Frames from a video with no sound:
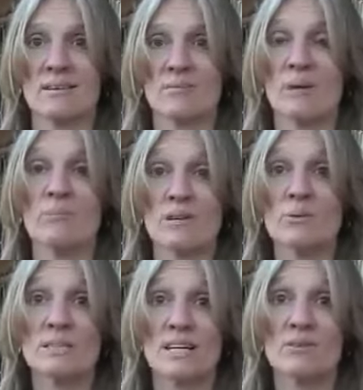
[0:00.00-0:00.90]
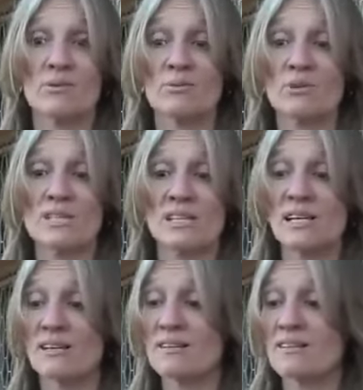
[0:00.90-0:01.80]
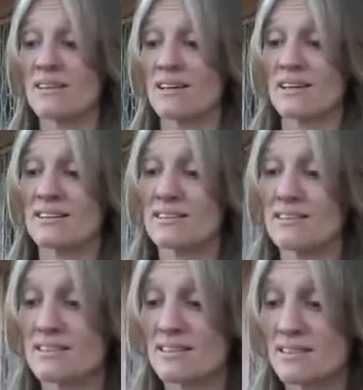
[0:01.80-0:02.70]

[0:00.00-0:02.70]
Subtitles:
my brother was out from New Zealand and